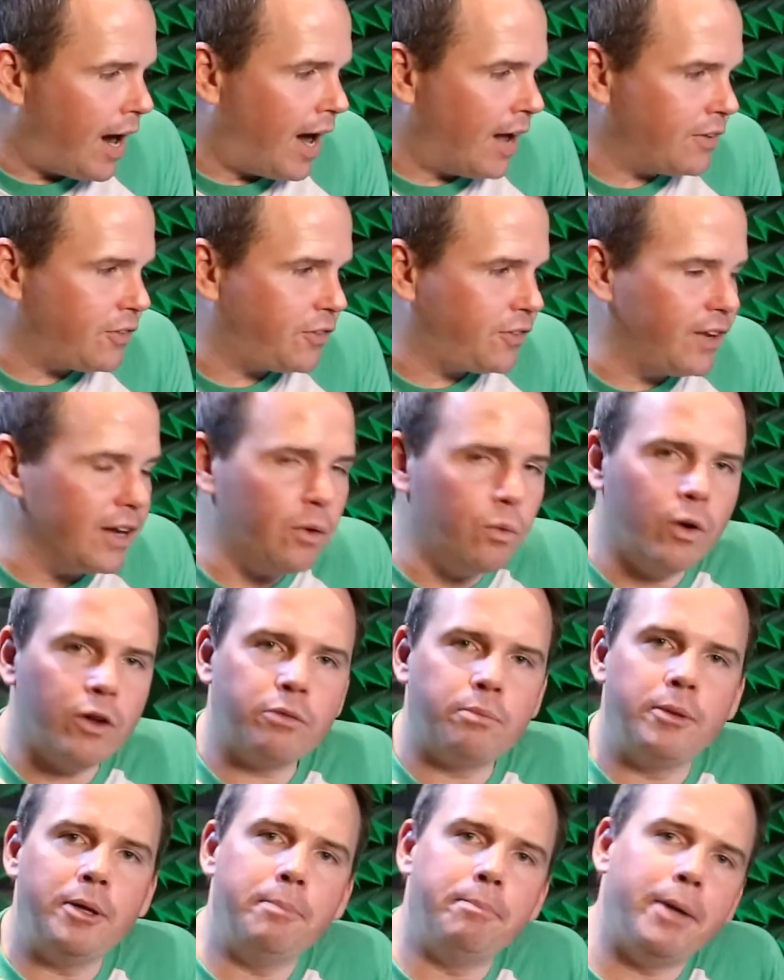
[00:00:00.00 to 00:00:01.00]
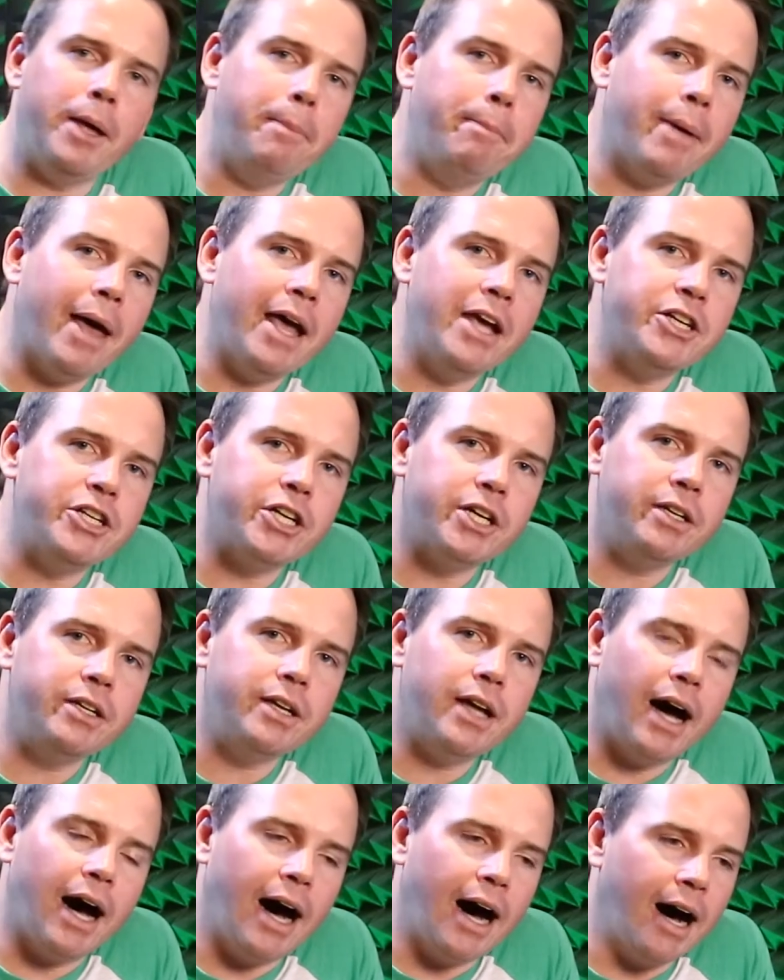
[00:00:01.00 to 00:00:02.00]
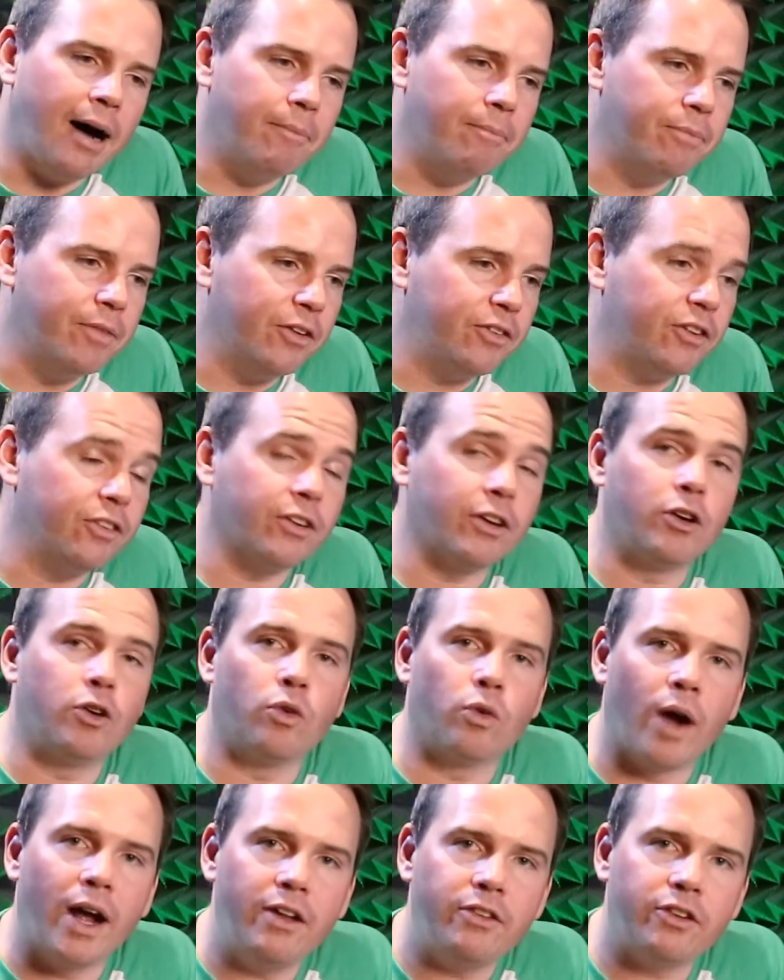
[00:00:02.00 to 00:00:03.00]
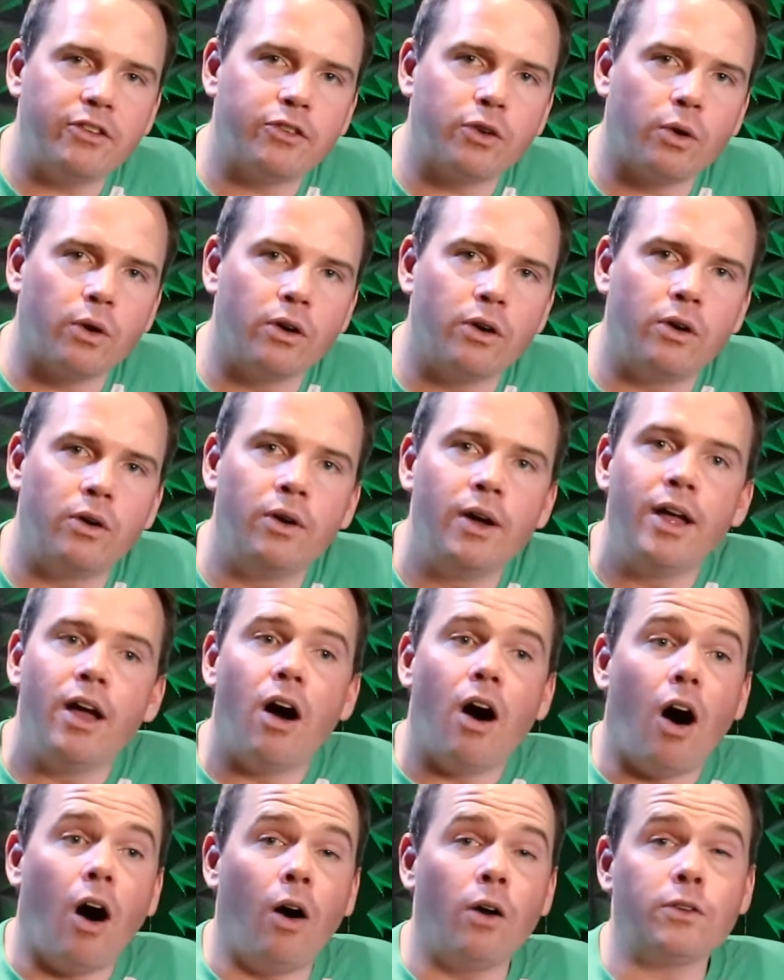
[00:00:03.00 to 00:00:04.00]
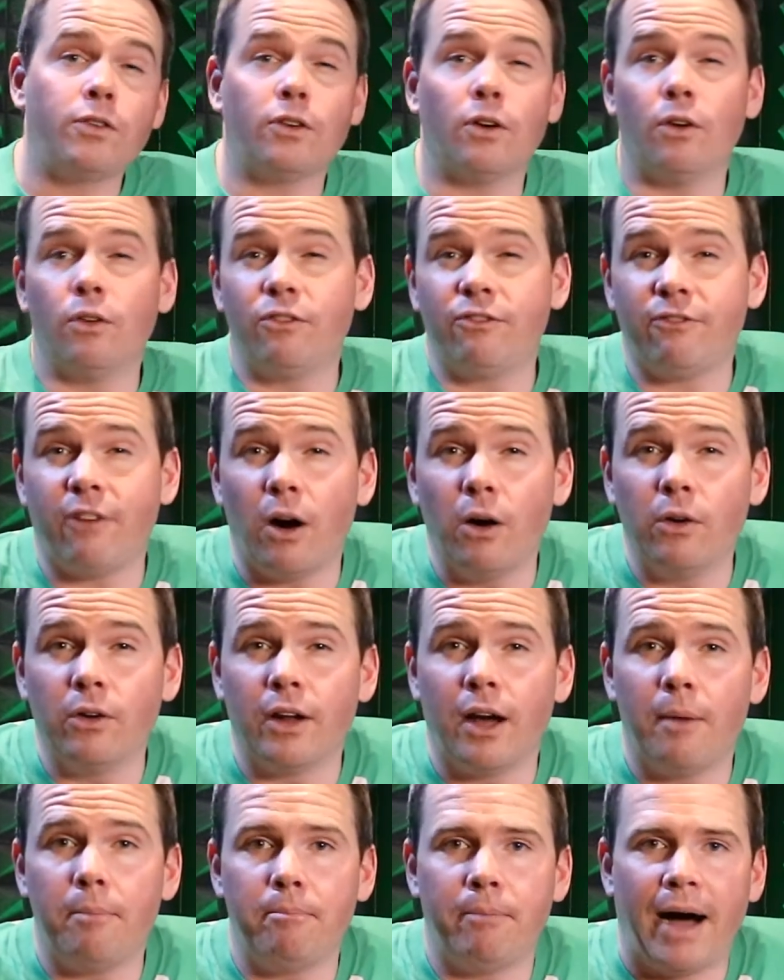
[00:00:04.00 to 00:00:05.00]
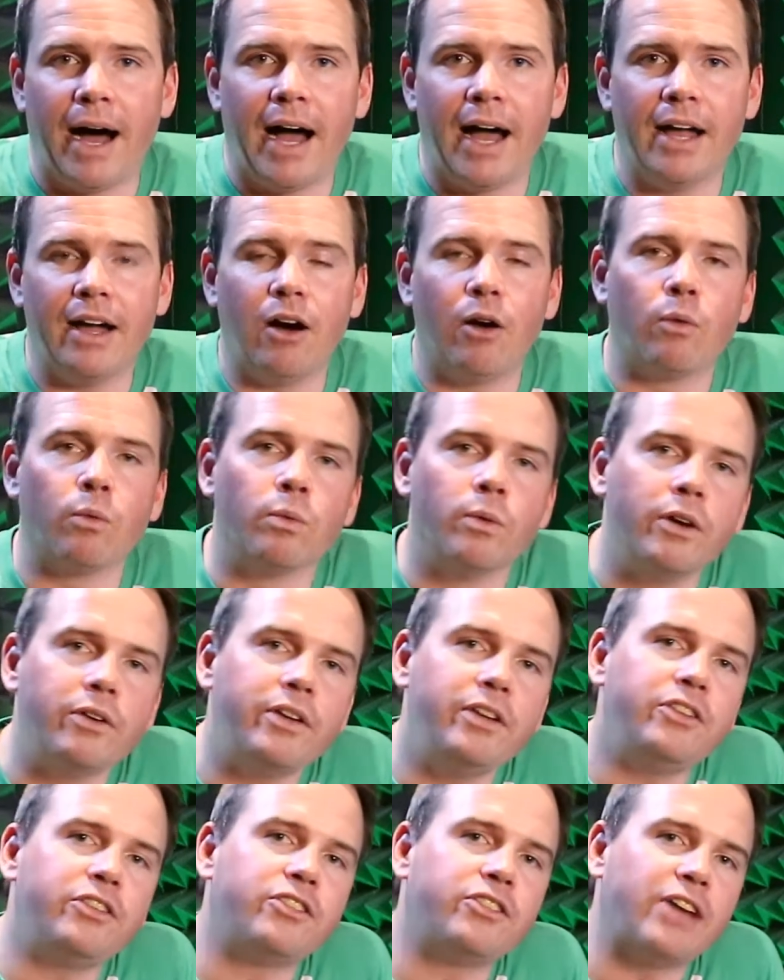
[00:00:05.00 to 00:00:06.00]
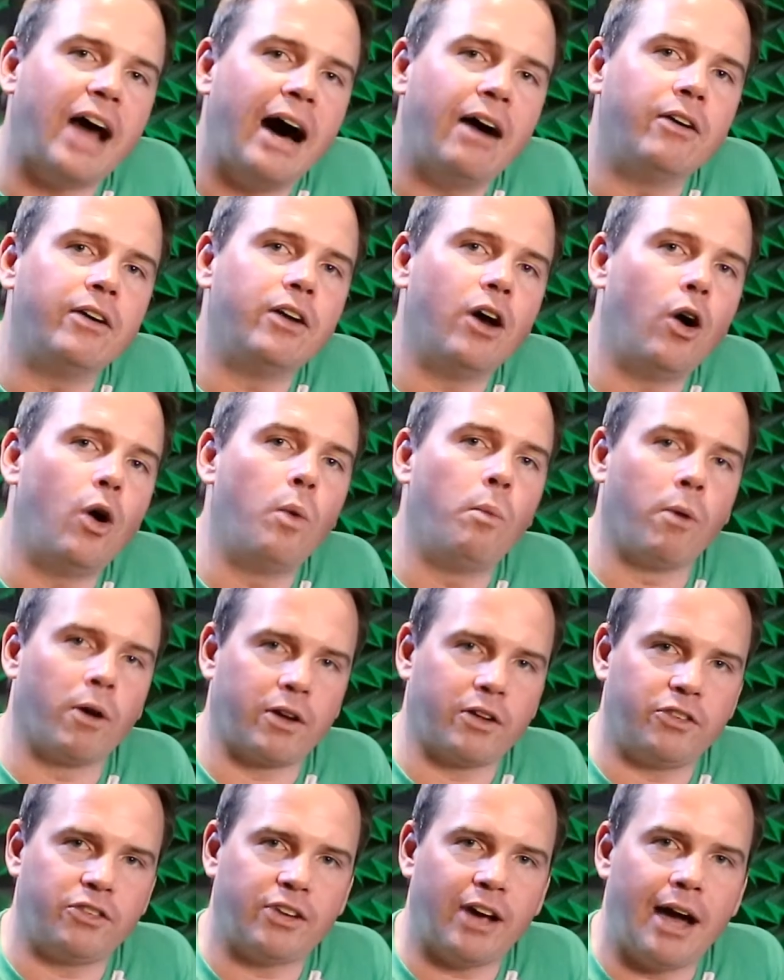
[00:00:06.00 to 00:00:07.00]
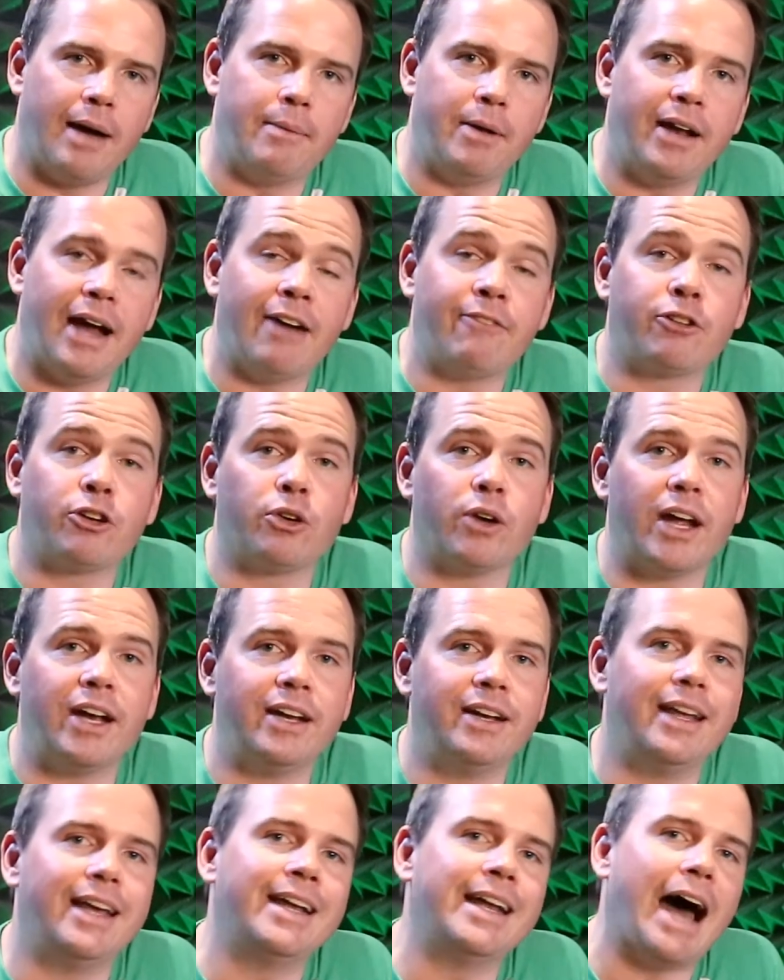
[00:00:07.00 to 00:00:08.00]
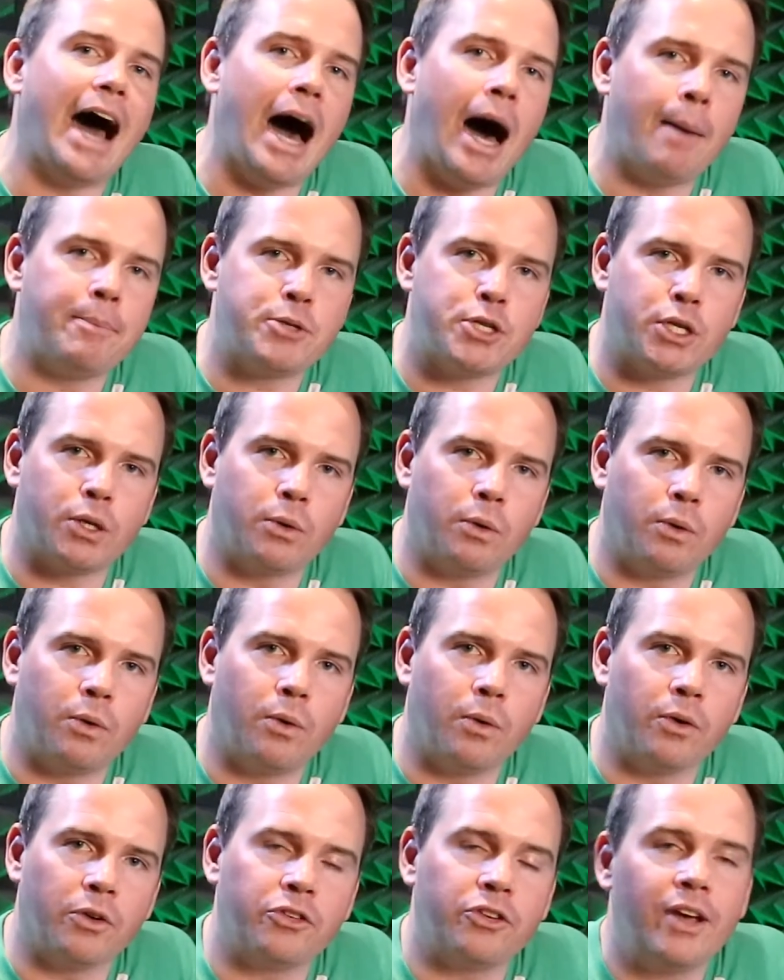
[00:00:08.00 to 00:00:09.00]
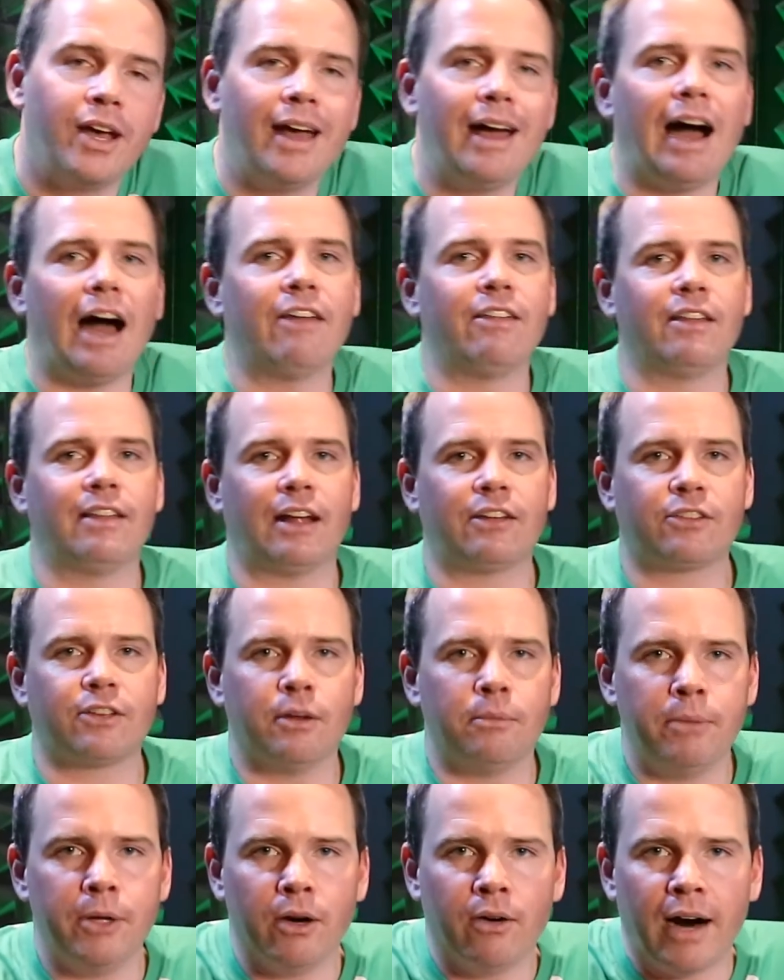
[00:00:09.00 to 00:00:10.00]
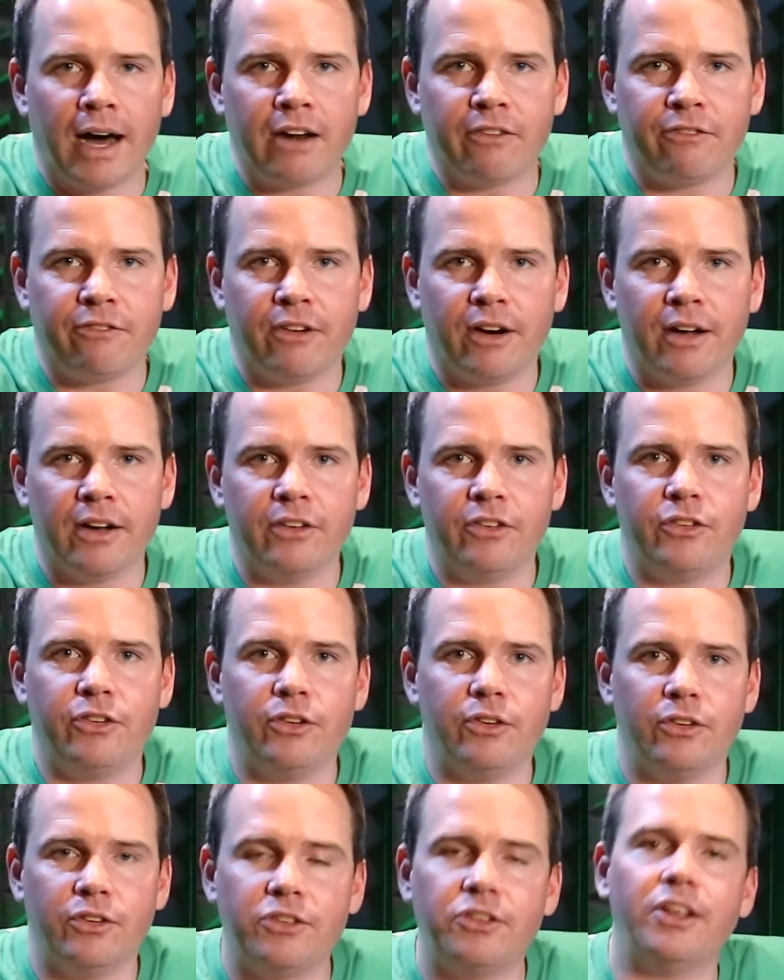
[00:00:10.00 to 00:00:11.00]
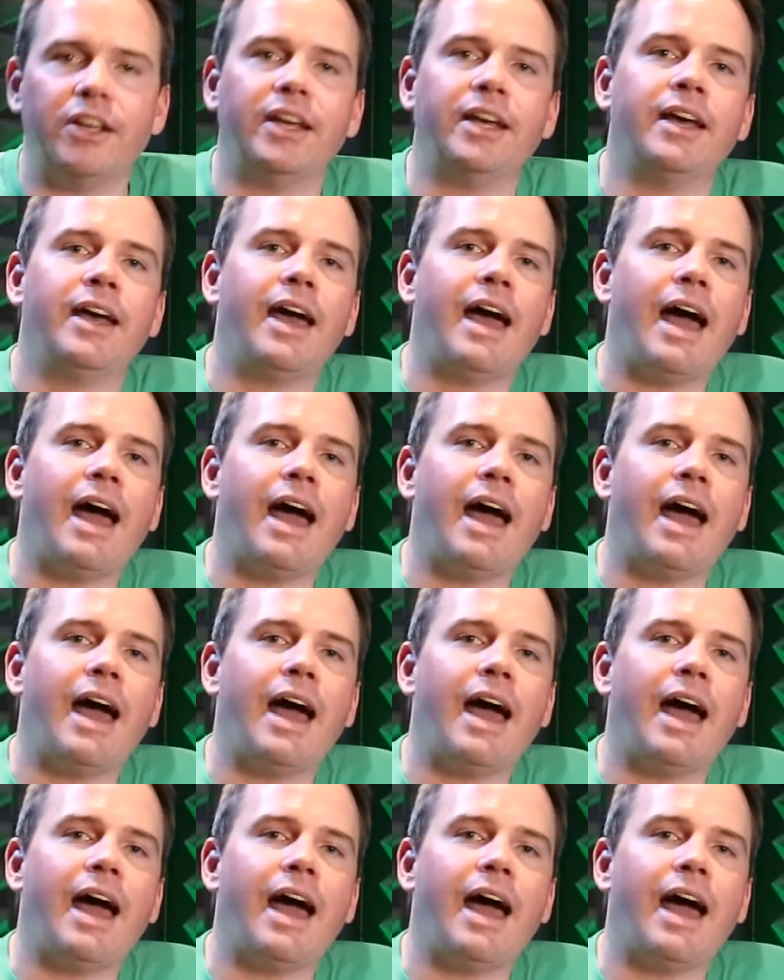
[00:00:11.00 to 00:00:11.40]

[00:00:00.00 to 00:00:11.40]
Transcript: stick with me, be patient. This is a great tutorial, also followed up by a really solid homework assignment. I've created an obstacle course. I think that's going to be a lot of fun to see